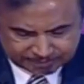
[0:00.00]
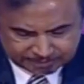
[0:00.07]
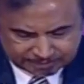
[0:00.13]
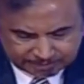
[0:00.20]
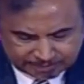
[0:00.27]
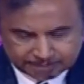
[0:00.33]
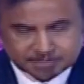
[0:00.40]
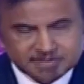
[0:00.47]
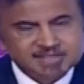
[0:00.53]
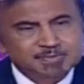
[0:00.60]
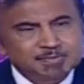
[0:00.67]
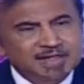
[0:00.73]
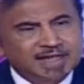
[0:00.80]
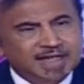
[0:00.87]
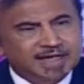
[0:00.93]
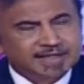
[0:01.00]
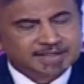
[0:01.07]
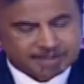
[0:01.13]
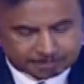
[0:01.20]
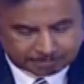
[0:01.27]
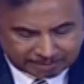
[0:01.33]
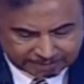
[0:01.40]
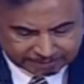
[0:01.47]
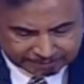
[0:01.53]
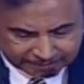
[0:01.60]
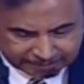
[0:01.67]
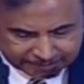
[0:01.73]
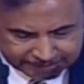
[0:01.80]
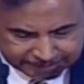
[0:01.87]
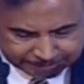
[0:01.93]
Bismillah ar-Rahman
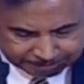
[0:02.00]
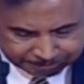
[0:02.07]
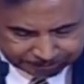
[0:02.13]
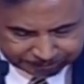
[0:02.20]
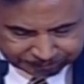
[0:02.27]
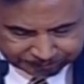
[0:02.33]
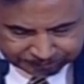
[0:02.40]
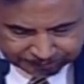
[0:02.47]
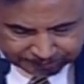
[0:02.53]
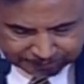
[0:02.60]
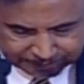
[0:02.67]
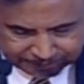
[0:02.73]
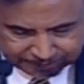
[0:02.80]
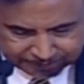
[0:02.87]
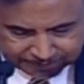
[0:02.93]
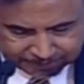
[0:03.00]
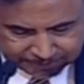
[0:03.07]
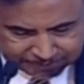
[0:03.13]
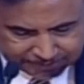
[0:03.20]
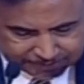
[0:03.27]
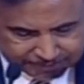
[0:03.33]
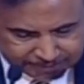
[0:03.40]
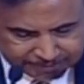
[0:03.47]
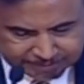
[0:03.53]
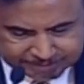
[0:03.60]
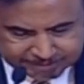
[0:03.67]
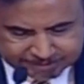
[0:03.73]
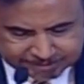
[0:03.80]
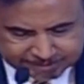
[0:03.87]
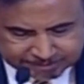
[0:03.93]
ar-Rahim. It
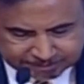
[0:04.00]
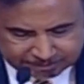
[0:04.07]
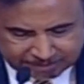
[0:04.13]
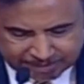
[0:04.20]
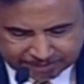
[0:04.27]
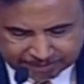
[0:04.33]
is my great